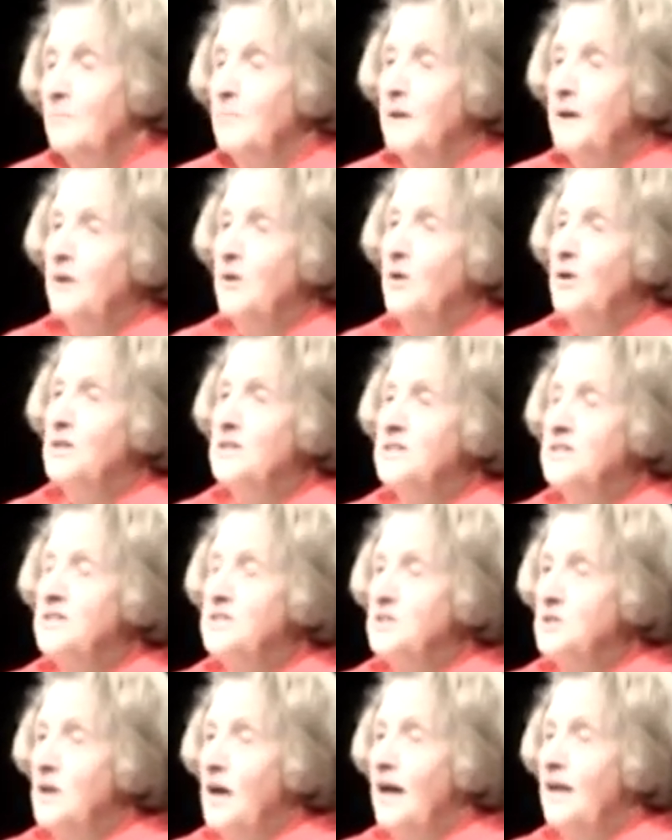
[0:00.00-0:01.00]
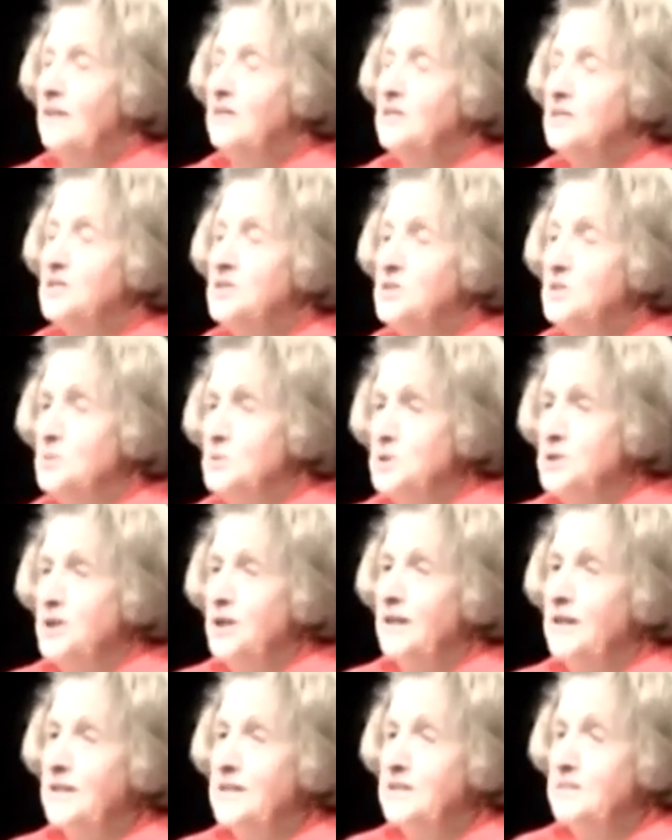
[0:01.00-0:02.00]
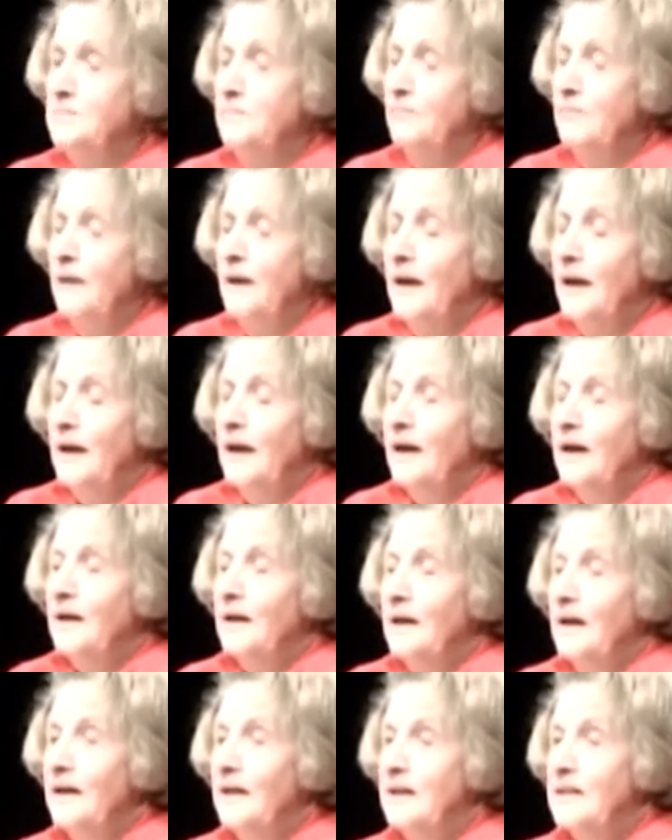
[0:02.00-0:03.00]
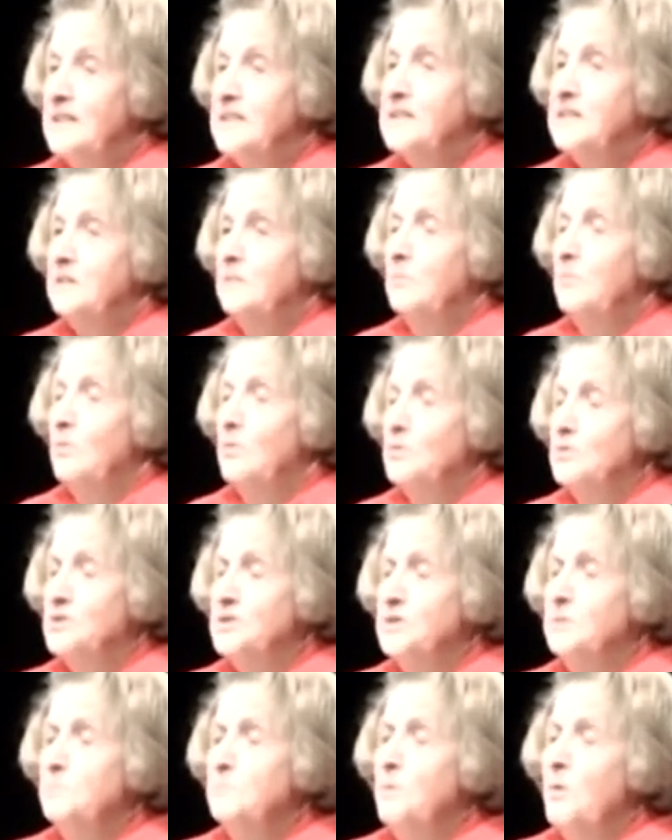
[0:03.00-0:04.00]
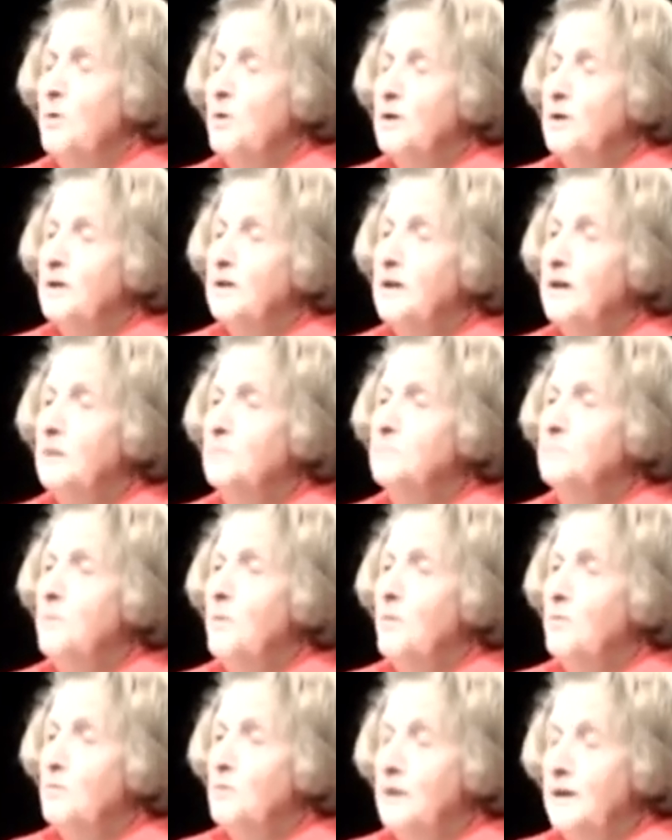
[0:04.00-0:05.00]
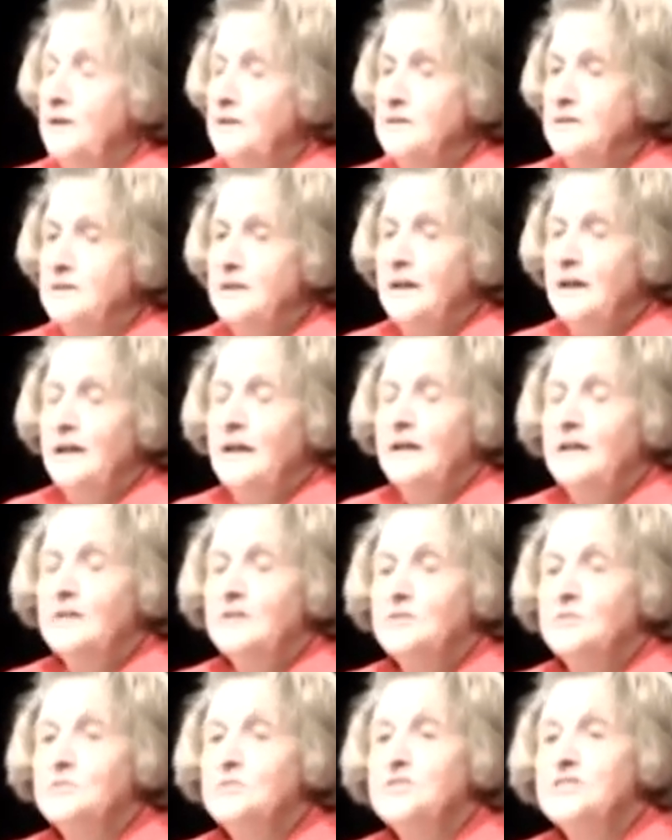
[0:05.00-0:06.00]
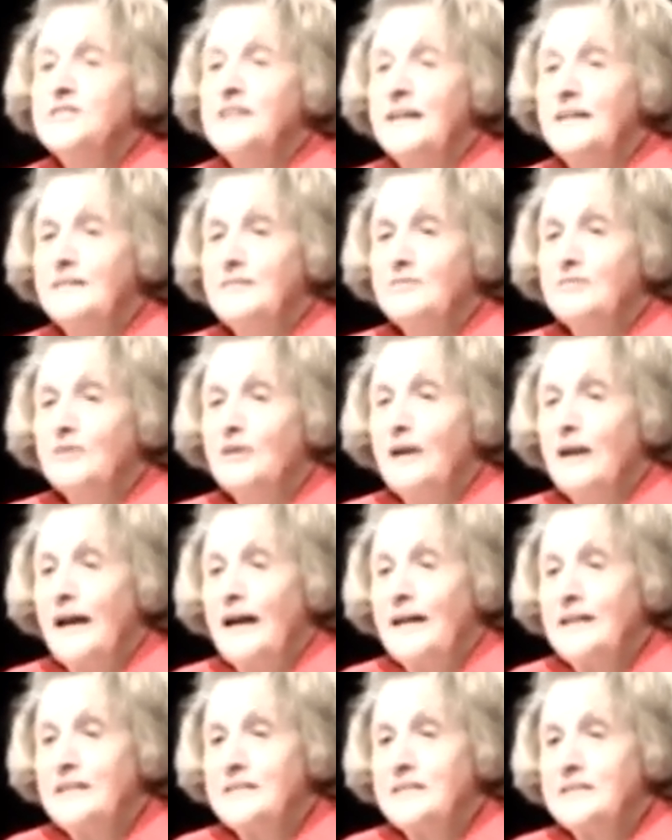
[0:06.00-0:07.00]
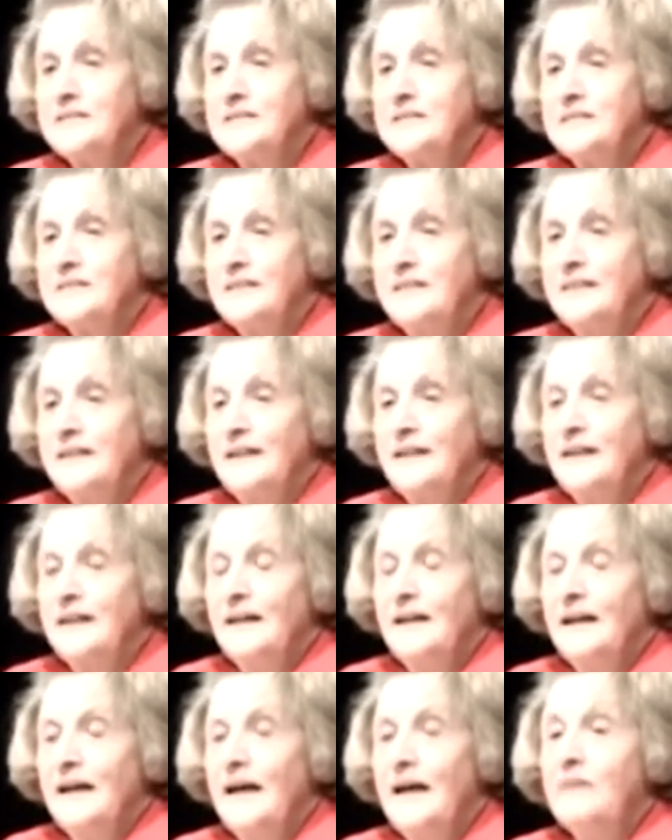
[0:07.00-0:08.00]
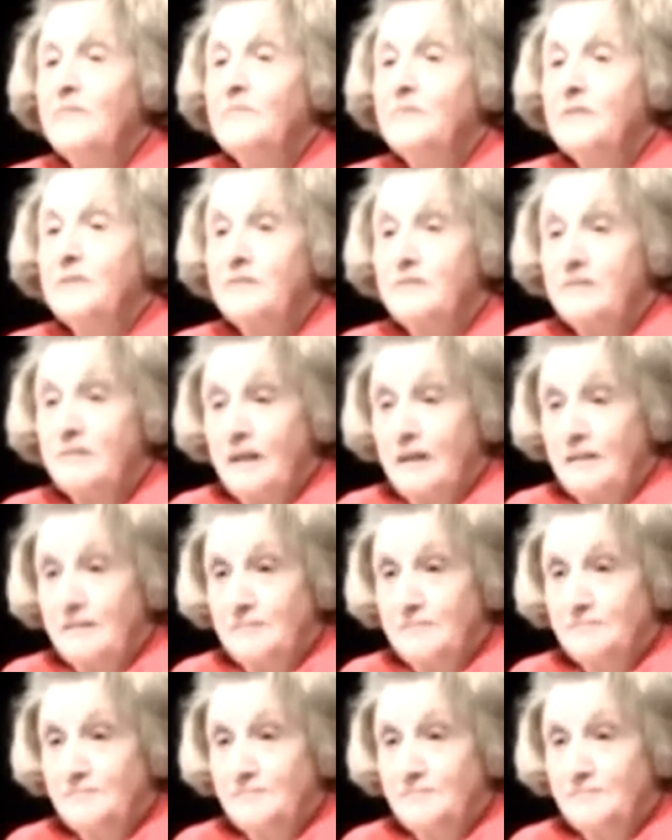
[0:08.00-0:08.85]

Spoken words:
because under socialism, it is the most important component to centralize everything,